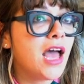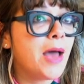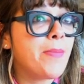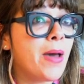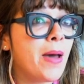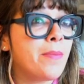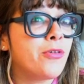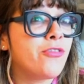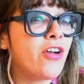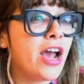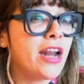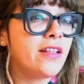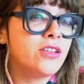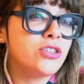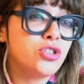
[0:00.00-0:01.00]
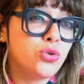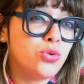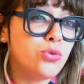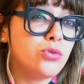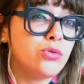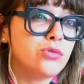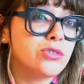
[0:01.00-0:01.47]
about providing the
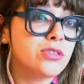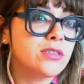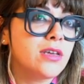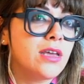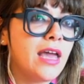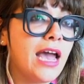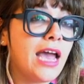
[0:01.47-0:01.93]
tools